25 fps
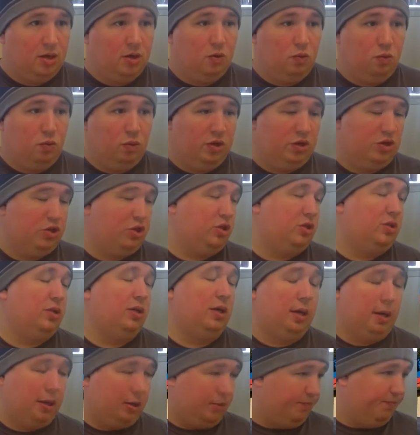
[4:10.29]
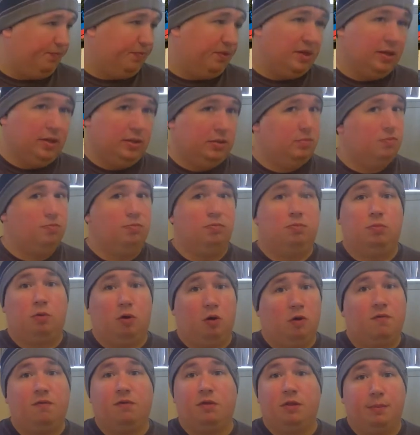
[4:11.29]
which um, is
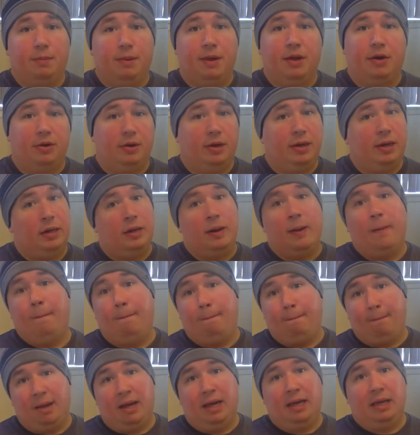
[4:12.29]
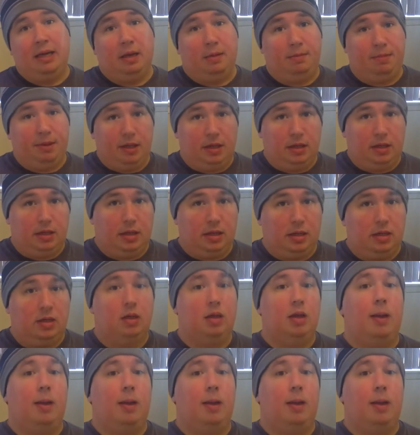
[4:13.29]
all for the better, in my opinion.